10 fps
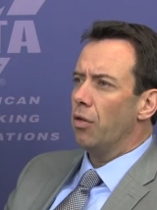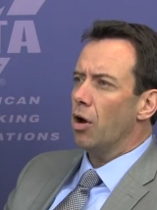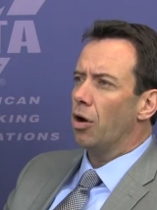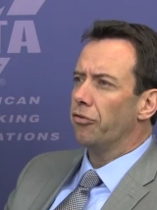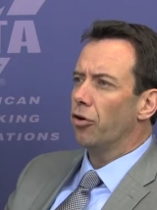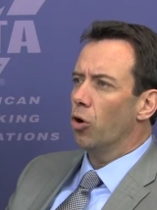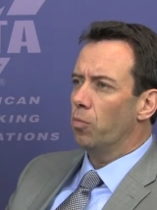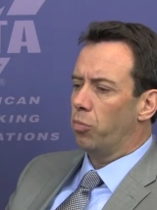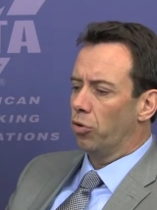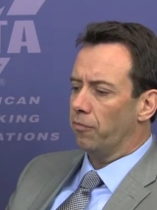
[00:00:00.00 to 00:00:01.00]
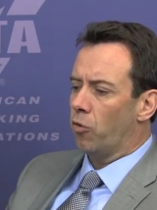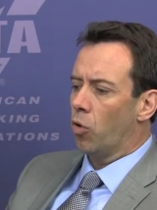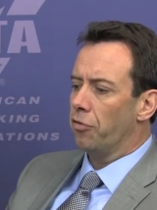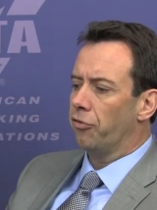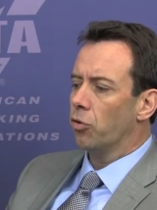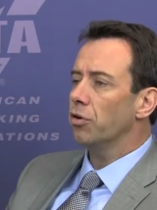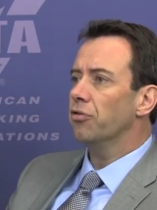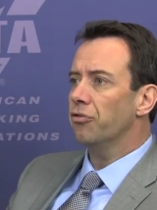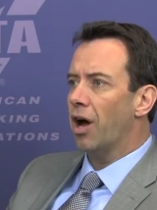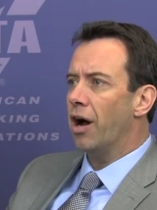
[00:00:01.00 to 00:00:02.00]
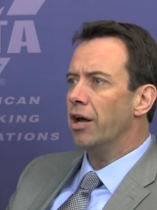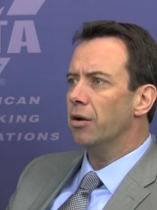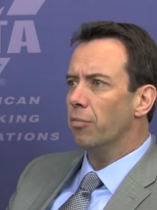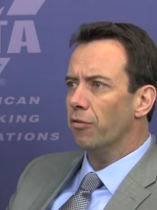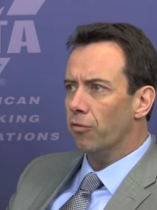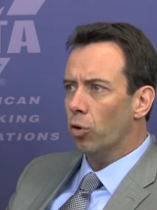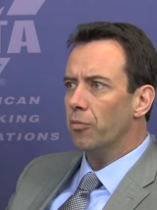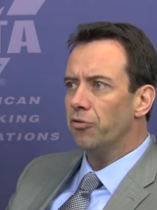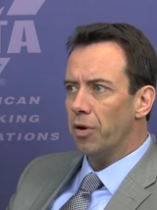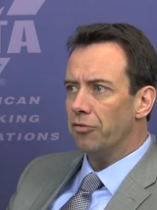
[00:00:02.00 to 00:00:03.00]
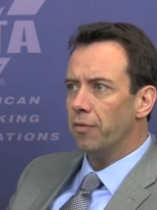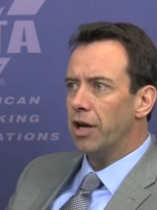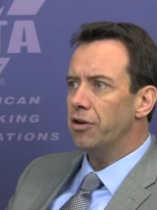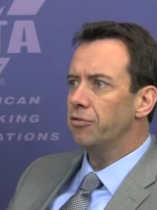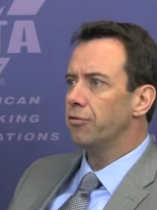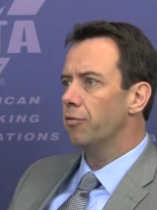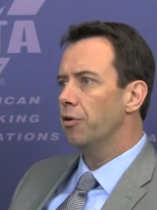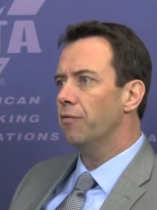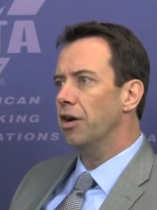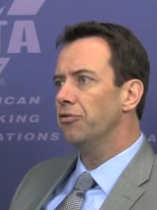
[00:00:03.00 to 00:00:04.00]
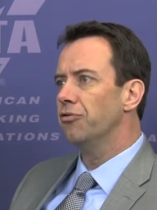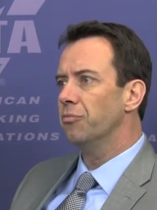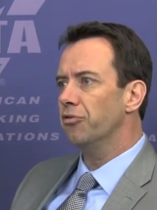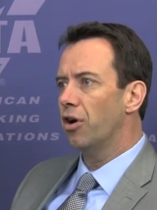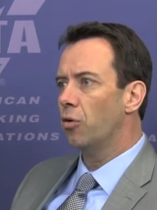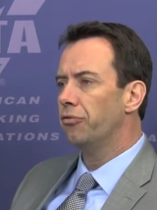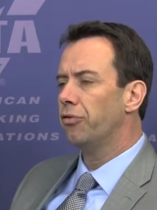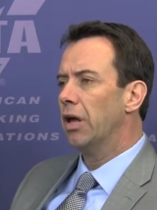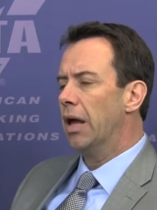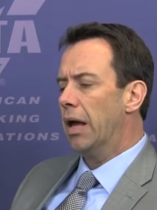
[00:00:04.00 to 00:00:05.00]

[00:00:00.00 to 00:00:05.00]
They also put forth certain design and performance specifications for the devices themselves.